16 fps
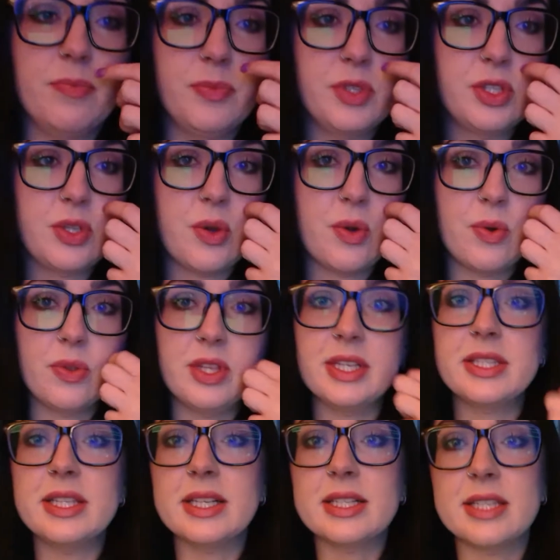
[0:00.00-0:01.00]
So
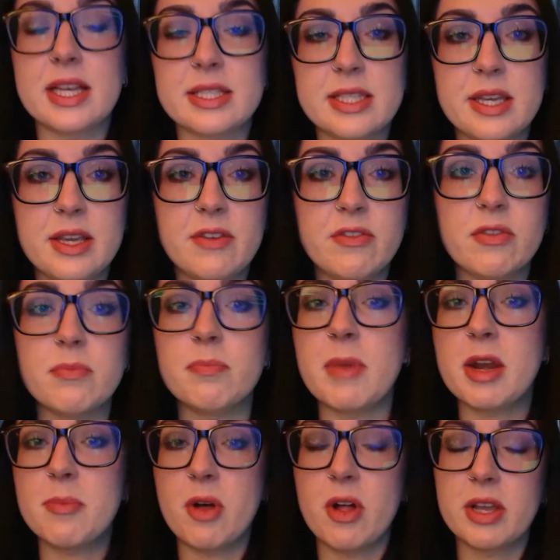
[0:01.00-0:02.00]
this excessive
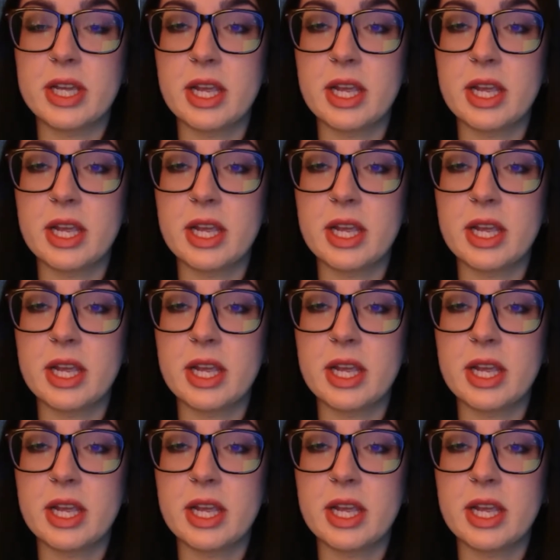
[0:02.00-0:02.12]
metabolic